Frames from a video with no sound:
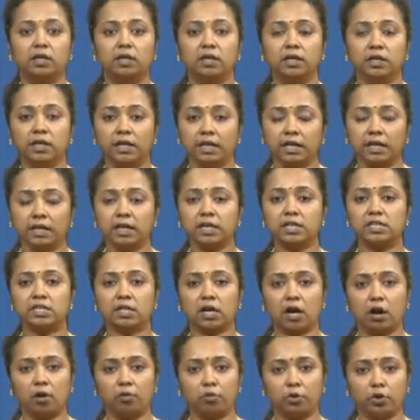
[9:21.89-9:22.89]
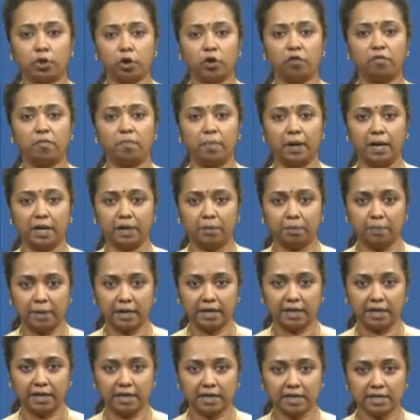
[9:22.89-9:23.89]
Decreased count of blood
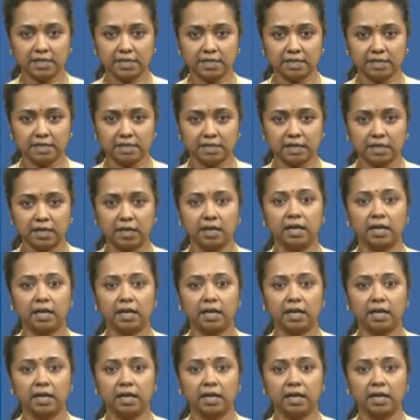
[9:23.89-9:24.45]
platelets.